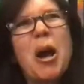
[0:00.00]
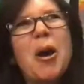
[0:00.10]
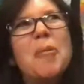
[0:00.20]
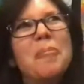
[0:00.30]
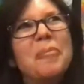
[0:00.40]

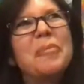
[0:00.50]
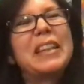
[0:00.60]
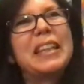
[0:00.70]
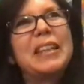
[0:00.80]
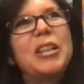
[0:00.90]
um,
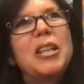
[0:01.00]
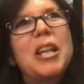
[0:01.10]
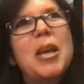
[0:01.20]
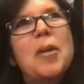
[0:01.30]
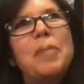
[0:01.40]

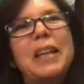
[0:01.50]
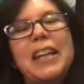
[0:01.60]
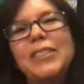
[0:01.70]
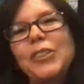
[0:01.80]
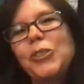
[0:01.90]

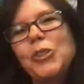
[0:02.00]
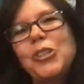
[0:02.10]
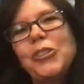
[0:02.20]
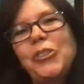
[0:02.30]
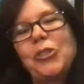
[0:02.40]
because as soon
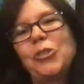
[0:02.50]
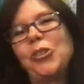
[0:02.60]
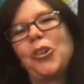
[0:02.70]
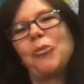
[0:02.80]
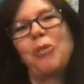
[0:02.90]
as
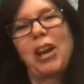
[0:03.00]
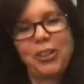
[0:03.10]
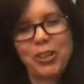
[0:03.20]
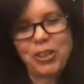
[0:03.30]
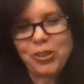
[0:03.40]
you're a
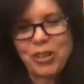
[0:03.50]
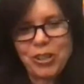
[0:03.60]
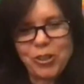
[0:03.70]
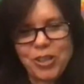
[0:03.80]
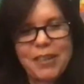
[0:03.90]
writer, you're
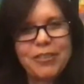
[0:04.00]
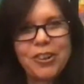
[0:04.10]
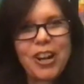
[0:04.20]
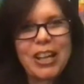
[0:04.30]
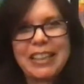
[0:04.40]
you're
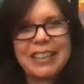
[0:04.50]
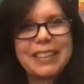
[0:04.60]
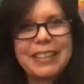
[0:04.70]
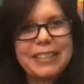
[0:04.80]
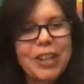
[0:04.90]
never on
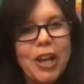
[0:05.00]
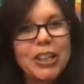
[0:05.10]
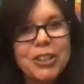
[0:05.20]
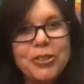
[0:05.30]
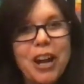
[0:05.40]

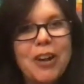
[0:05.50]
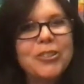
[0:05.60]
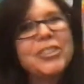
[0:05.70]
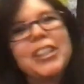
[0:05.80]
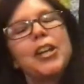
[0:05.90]
solid
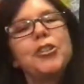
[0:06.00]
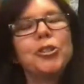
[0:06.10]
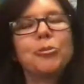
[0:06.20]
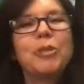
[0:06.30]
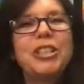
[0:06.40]
ground, and
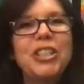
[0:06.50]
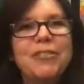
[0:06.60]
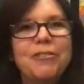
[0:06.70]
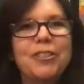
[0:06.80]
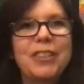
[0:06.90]
you're
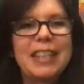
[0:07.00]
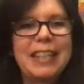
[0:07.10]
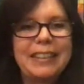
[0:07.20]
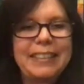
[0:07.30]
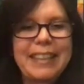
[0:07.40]
reaching for
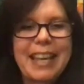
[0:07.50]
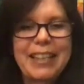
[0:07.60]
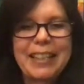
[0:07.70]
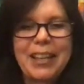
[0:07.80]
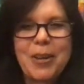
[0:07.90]
things
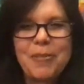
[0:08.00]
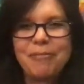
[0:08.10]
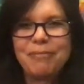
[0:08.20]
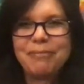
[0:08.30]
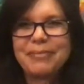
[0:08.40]
that
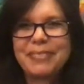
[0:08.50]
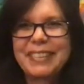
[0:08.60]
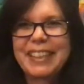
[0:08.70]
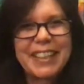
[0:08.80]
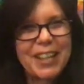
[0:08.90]
um,
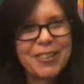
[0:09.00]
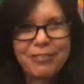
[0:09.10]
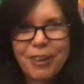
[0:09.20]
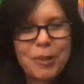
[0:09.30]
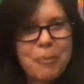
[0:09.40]
can kind of
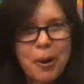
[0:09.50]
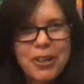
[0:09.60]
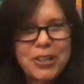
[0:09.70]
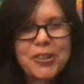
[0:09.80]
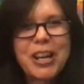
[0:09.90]
fall apart
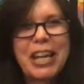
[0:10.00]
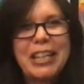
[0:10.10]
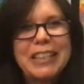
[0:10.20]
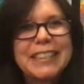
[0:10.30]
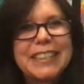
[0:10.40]
in your
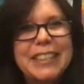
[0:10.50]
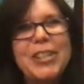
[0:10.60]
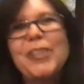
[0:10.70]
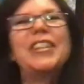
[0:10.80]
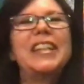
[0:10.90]
hands. You
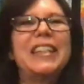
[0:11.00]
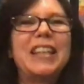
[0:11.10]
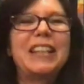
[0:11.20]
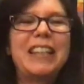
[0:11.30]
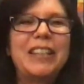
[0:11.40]
know,
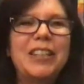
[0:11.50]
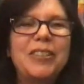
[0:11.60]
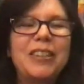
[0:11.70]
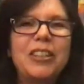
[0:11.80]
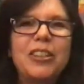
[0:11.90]
the the
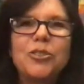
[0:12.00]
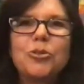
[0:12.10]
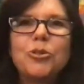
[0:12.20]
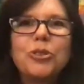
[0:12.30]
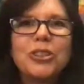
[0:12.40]
the
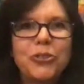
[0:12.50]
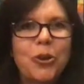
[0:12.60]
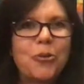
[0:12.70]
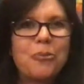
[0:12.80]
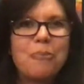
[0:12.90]
truth is
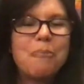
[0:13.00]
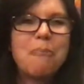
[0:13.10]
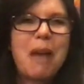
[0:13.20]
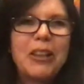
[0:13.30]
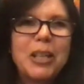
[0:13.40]
so
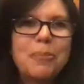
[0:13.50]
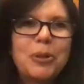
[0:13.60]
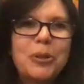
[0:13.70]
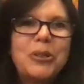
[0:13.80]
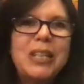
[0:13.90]
malleable,